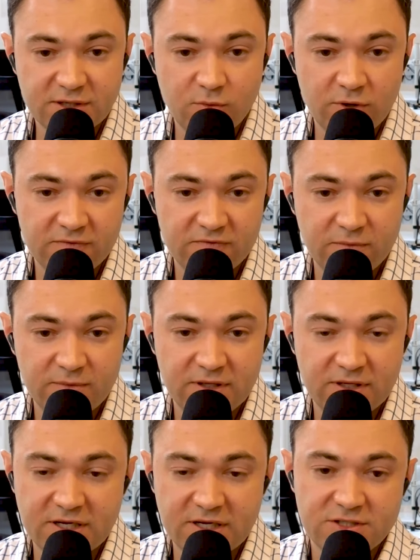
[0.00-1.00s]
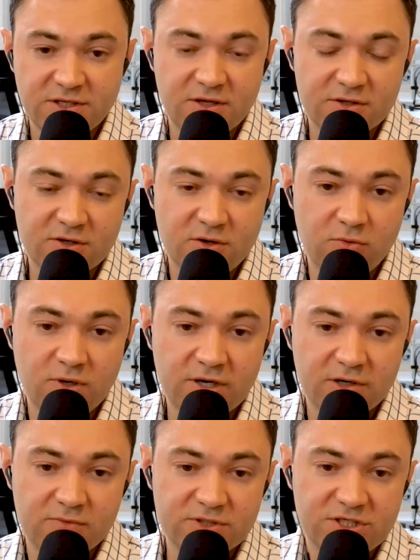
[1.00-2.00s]
Like one of them in the kitchen, the cold
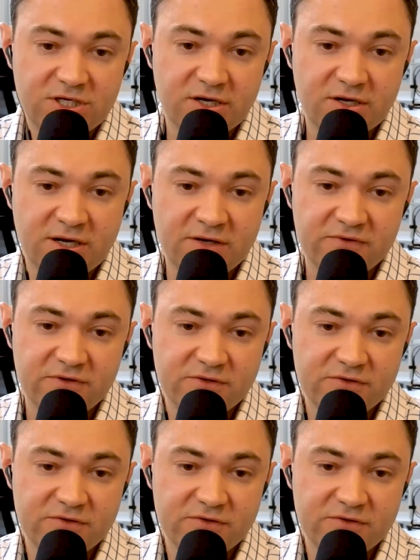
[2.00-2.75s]
water was shut off.